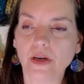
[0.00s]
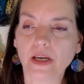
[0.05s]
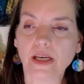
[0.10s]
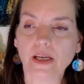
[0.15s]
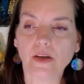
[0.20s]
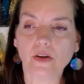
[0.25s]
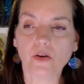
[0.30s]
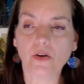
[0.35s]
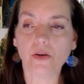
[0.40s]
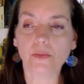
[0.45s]

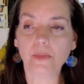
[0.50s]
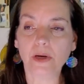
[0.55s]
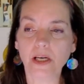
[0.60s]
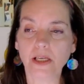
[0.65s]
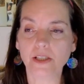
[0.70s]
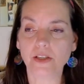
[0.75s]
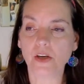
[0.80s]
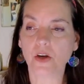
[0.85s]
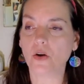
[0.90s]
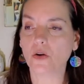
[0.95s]
and
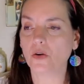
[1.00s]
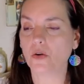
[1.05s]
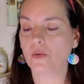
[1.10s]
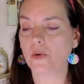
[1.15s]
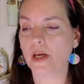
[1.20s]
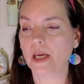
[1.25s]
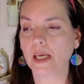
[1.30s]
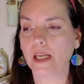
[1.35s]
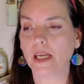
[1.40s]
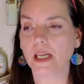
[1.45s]
Gourmand
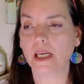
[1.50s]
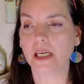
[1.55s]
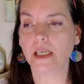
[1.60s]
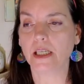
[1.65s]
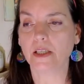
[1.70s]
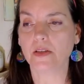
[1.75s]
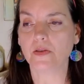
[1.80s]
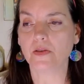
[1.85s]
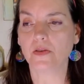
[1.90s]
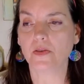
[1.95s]
Coquin
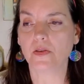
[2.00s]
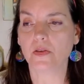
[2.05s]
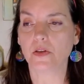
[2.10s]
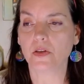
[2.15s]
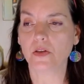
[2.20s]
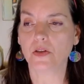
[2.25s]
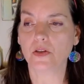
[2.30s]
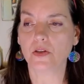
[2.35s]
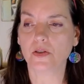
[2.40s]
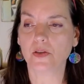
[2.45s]
is
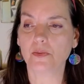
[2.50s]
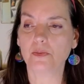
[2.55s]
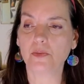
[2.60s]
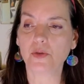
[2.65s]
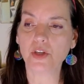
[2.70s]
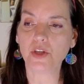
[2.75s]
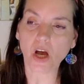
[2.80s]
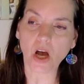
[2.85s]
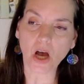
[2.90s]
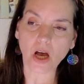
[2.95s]
some
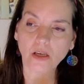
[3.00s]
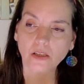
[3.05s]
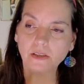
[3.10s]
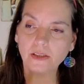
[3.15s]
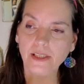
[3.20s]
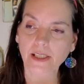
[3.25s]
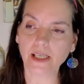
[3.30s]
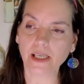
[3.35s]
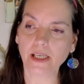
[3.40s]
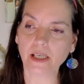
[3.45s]

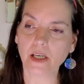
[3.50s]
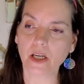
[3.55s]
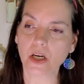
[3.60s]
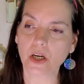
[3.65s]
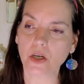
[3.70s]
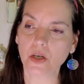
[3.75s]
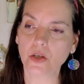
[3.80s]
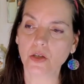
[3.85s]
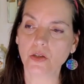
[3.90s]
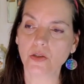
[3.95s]
chocolatey
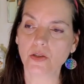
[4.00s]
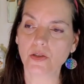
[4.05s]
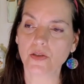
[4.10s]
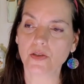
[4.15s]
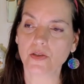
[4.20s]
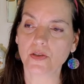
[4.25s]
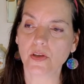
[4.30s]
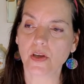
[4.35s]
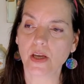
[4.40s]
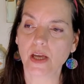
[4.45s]

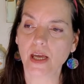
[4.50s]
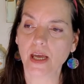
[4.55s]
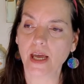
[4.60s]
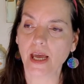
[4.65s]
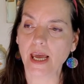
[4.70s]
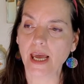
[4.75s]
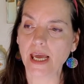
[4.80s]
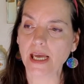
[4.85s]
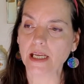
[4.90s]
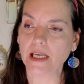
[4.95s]
notes
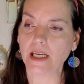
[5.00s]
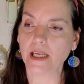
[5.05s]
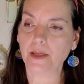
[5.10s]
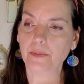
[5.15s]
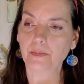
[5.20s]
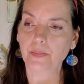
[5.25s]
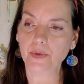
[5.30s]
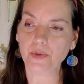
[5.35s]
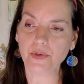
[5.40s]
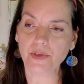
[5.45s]

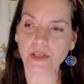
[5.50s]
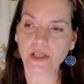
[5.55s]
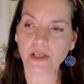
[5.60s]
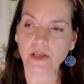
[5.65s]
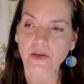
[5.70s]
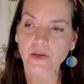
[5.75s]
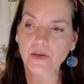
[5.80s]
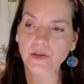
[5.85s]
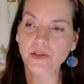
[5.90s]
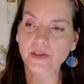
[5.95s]
and boozy
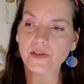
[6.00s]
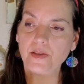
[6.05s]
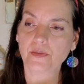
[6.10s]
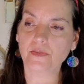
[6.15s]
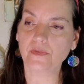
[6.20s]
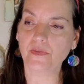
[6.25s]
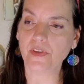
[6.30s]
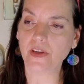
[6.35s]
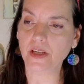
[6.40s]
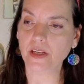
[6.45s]
notes,
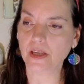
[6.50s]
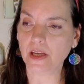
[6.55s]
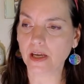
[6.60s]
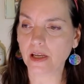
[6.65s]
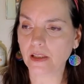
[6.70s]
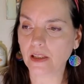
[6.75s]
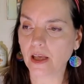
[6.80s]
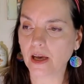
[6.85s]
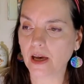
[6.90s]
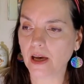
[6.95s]
some
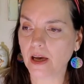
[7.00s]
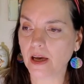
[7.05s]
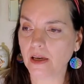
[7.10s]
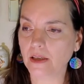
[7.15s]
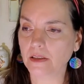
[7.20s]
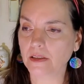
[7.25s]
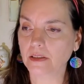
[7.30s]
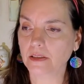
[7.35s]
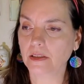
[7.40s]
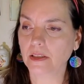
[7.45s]

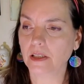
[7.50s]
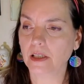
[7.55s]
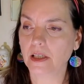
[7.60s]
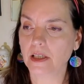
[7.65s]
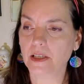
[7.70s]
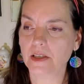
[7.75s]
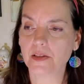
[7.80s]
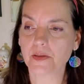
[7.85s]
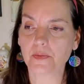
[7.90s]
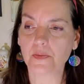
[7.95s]
vanilla,
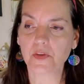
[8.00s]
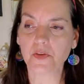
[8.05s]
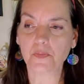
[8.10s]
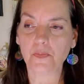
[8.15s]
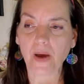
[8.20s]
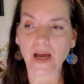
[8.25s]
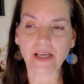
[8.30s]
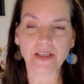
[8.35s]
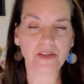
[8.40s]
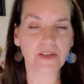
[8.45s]
some
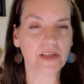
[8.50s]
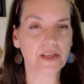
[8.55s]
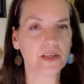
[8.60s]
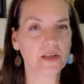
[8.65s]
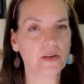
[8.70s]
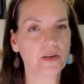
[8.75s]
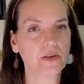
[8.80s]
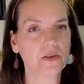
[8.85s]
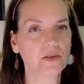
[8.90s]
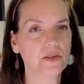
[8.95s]
spicy
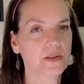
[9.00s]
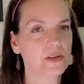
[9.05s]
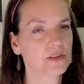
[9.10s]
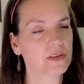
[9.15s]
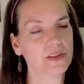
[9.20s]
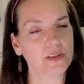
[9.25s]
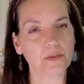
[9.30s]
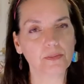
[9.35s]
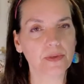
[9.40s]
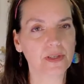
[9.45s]
notes, a
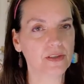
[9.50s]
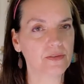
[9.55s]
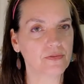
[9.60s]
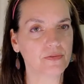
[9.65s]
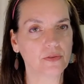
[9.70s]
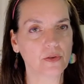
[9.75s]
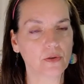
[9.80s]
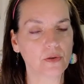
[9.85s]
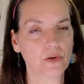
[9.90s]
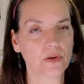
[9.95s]
little bit of
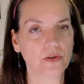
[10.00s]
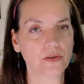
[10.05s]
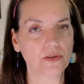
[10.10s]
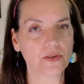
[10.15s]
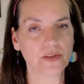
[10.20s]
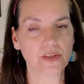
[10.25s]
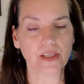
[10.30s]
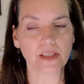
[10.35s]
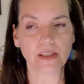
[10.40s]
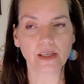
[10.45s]

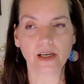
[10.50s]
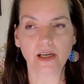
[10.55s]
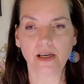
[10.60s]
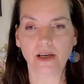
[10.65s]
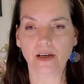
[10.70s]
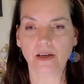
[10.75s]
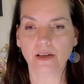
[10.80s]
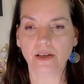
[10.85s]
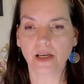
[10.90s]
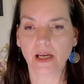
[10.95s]
florals in
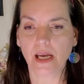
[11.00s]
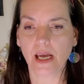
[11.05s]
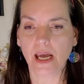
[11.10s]
there.